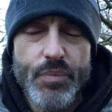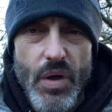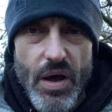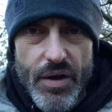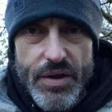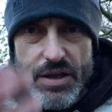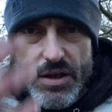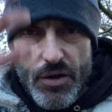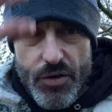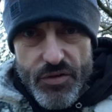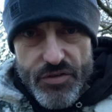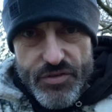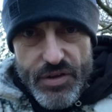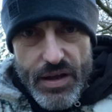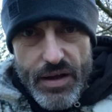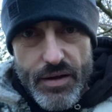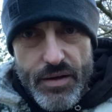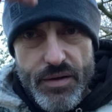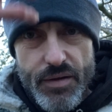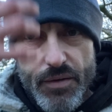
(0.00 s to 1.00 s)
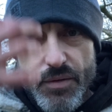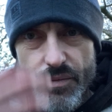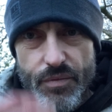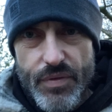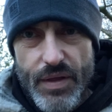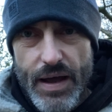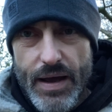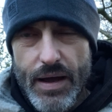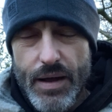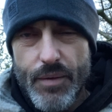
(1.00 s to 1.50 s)
are using
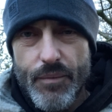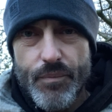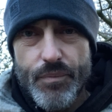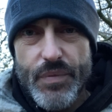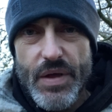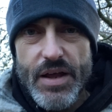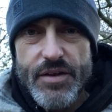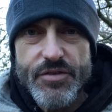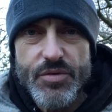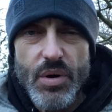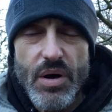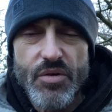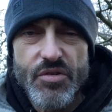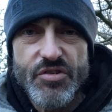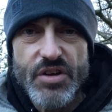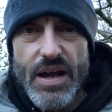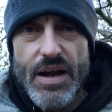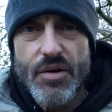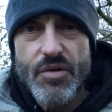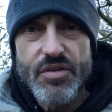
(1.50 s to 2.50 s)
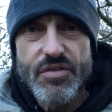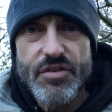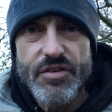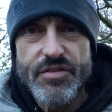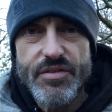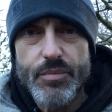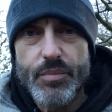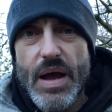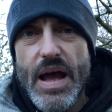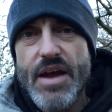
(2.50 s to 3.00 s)
that that 12 chakra
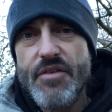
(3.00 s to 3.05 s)
system,